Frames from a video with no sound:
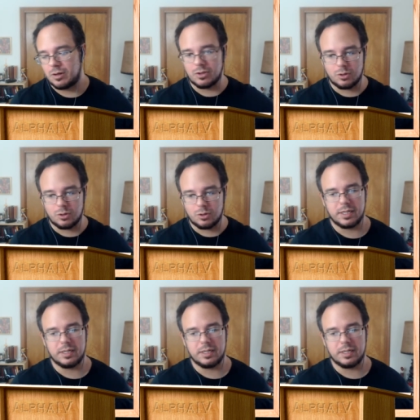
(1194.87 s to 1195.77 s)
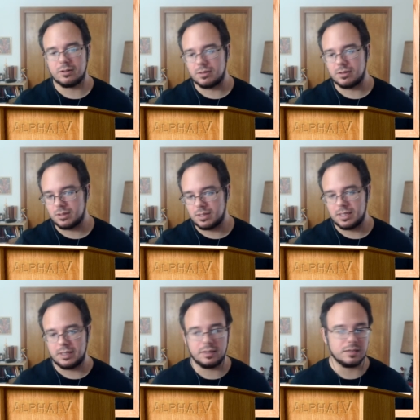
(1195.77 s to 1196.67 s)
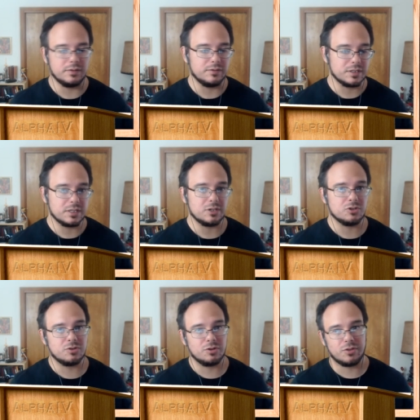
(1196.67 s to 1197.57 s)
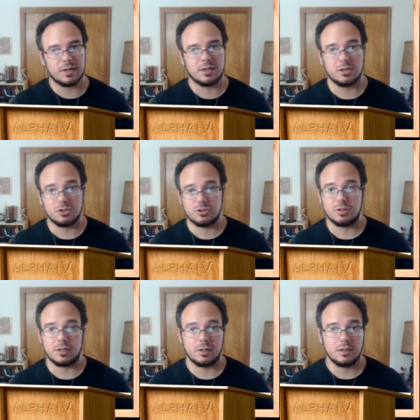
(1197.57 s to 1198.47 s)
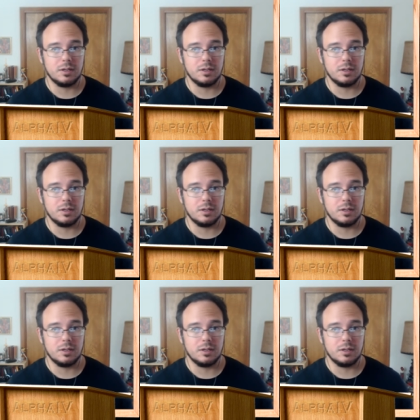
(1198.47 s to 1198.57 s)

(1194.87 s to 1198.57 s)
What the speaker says: the queen or the king of this country or that country,